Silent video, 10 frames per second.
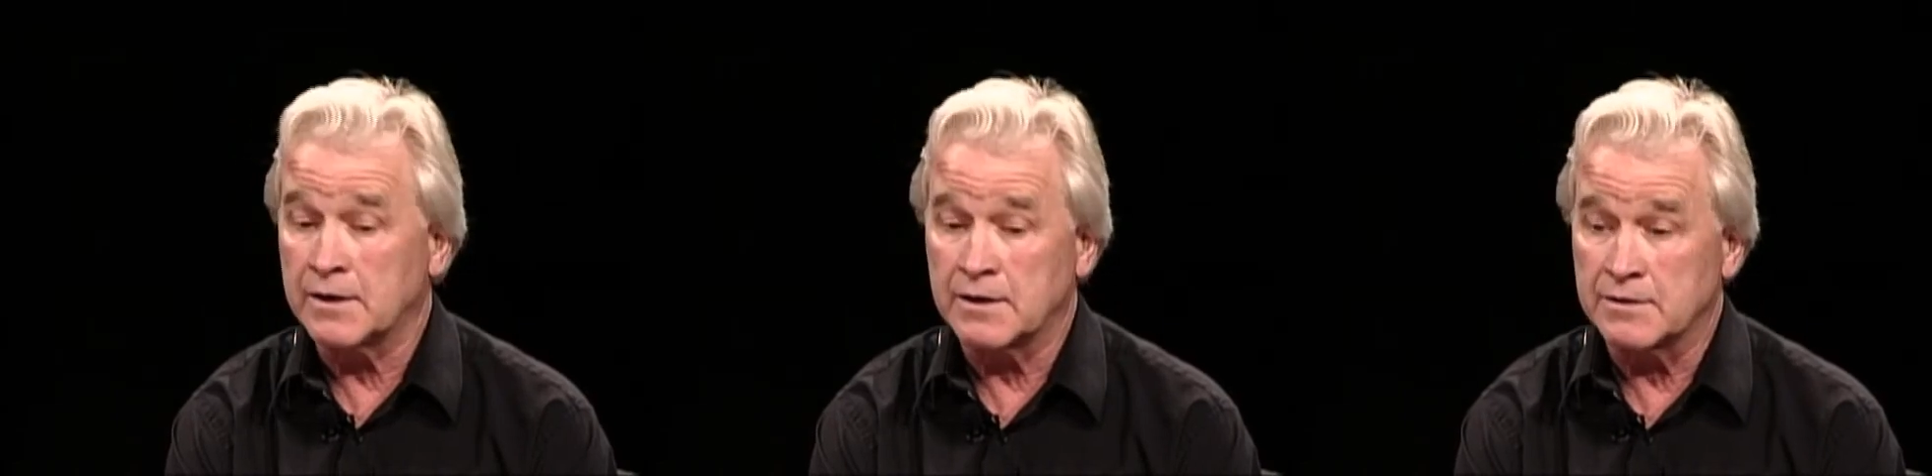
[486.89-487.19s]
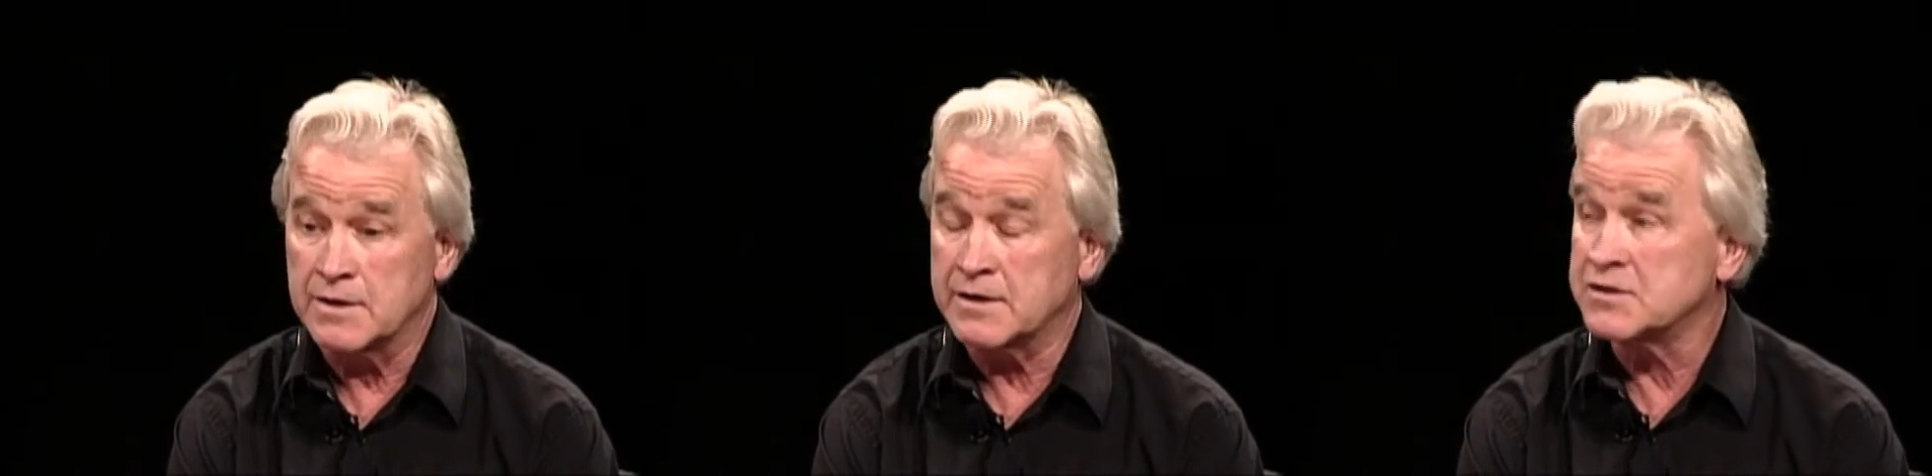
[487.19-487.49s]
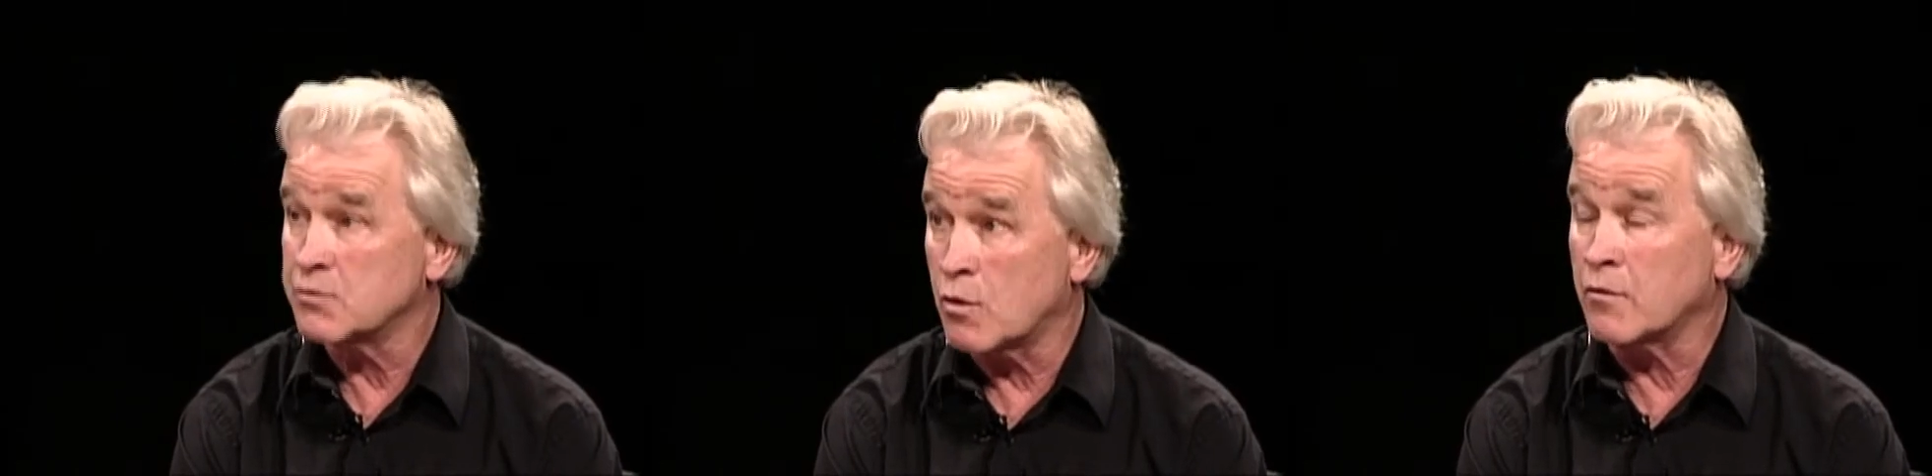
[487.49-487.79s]

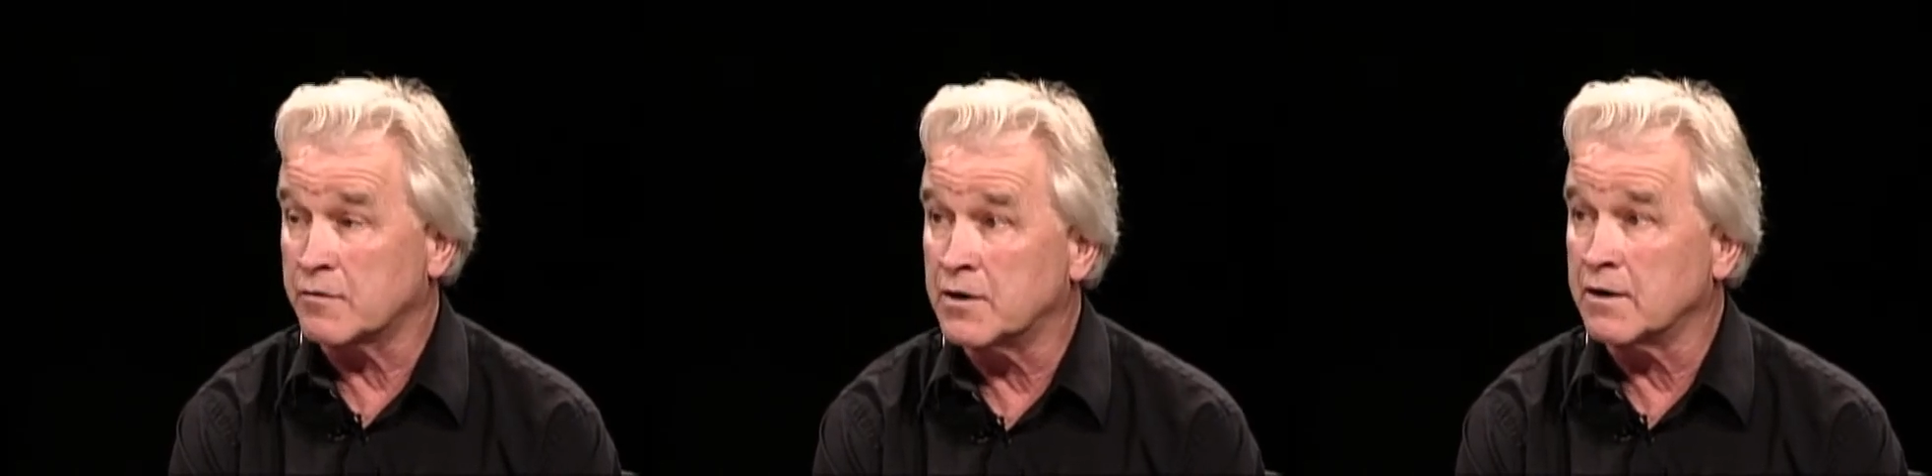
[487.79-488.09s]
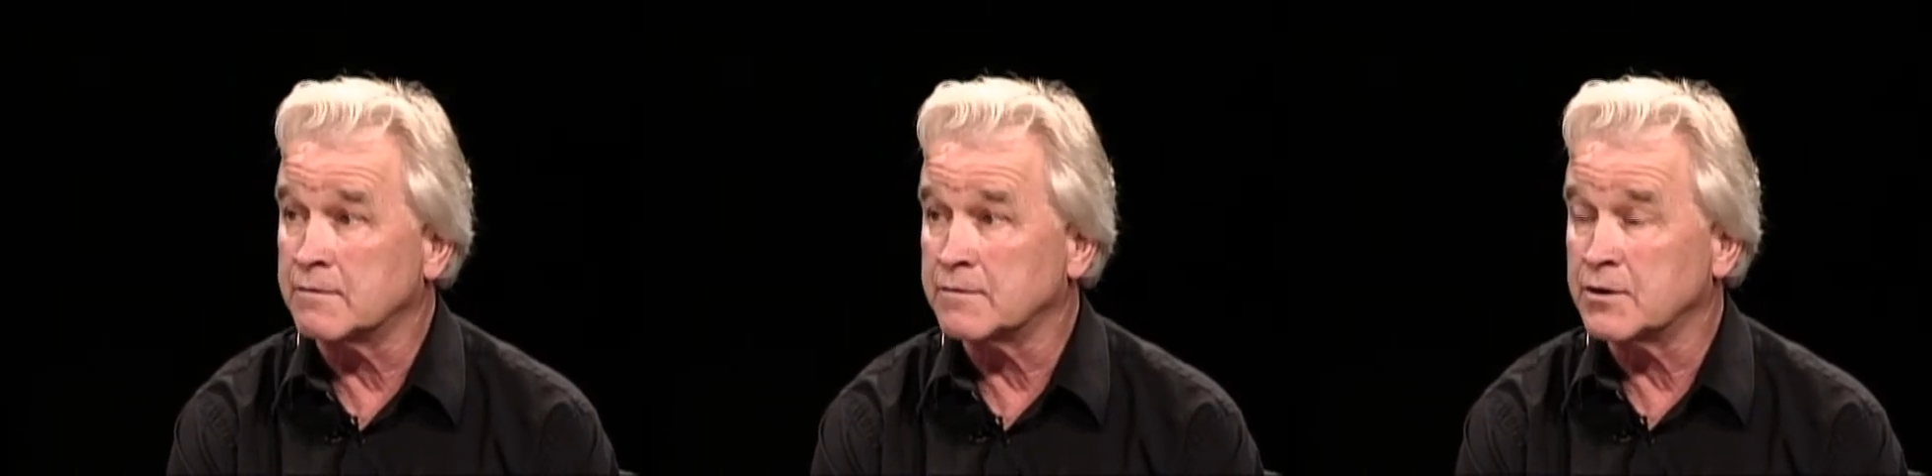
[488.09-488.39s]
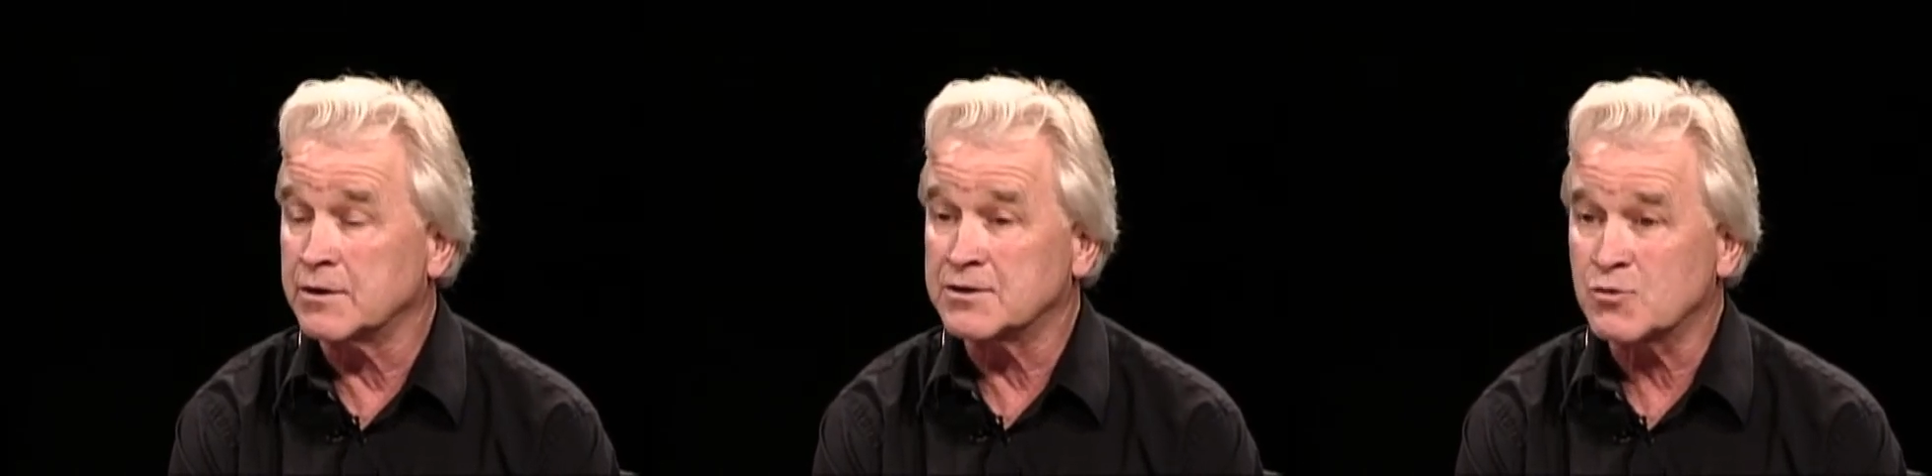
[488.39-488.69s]
and see what we've done.
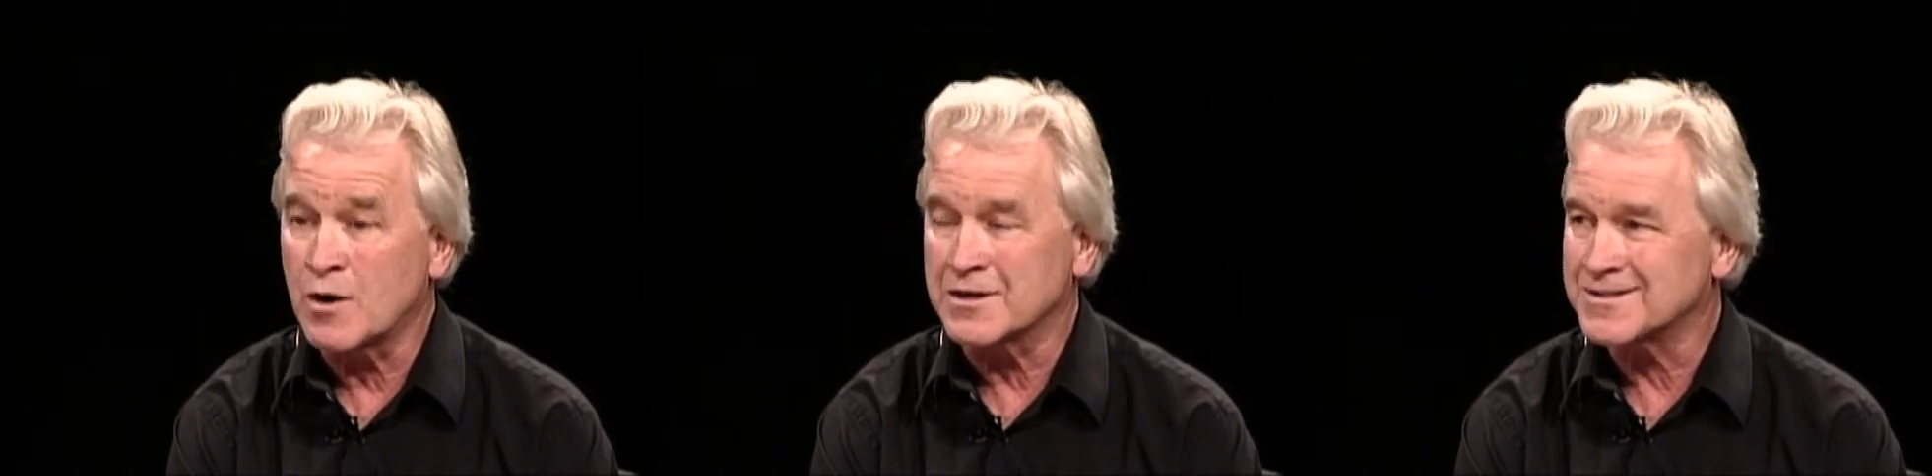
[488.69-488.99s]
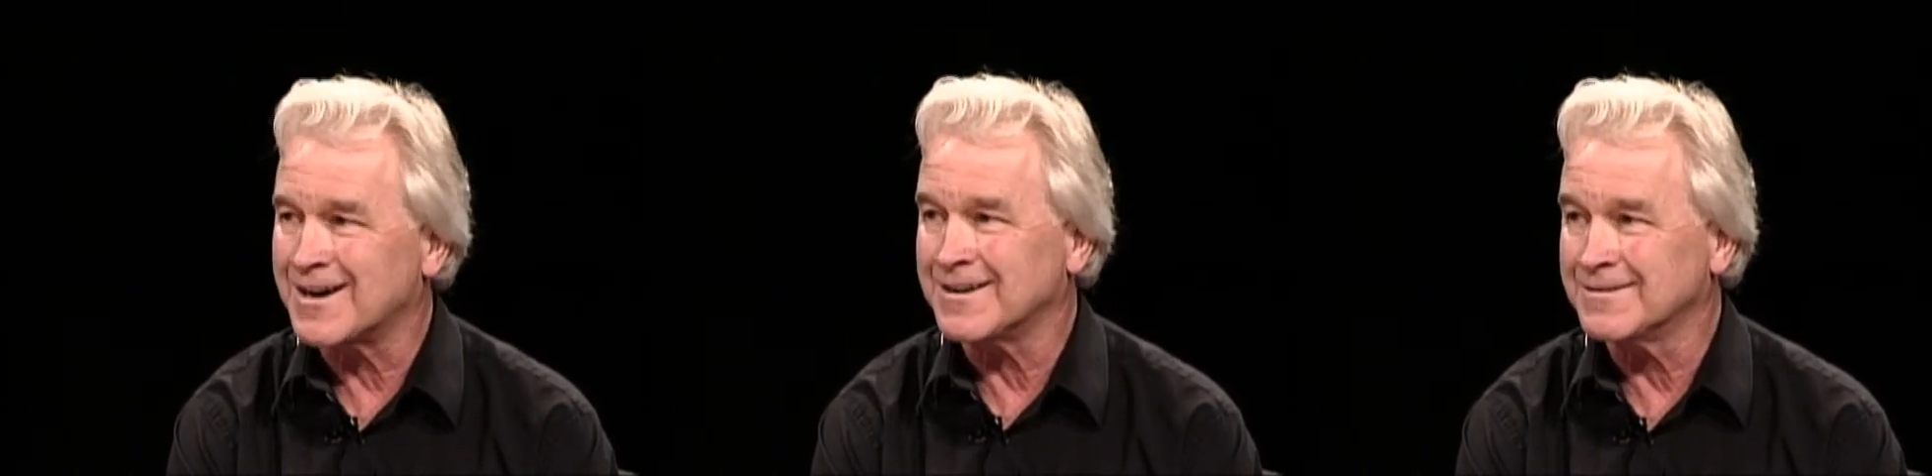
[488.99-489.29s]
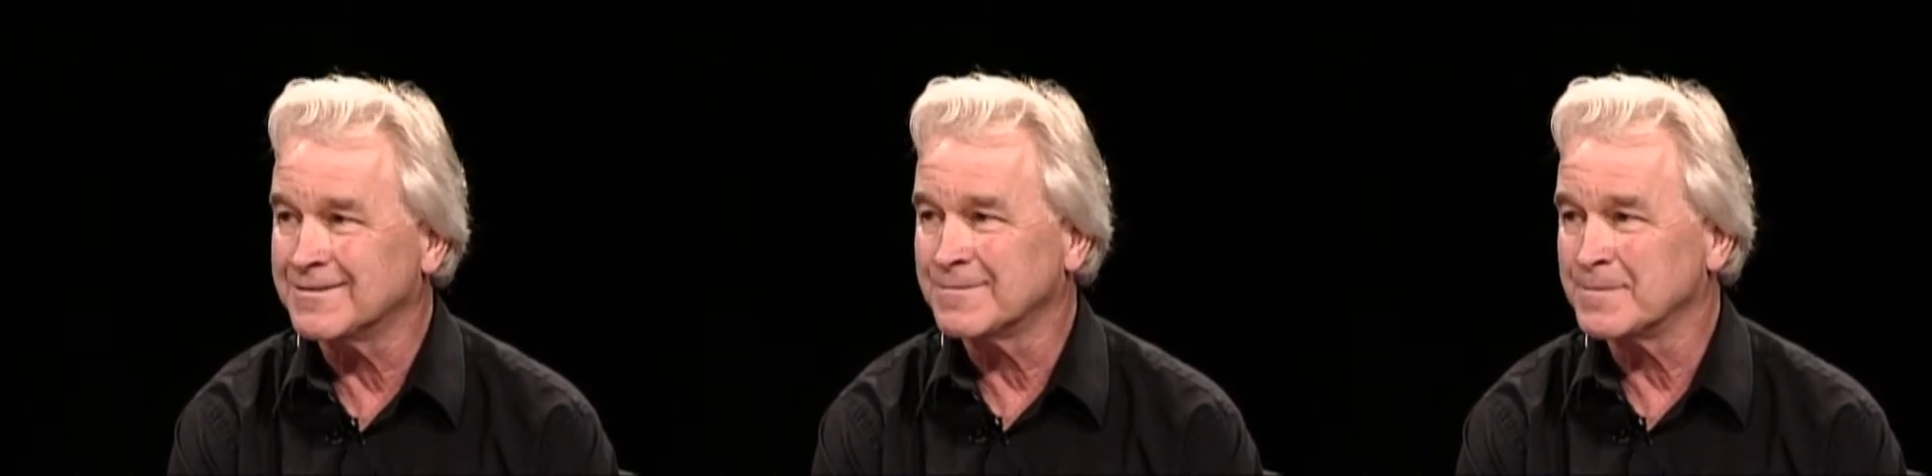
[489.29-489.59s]
It's quite exciting.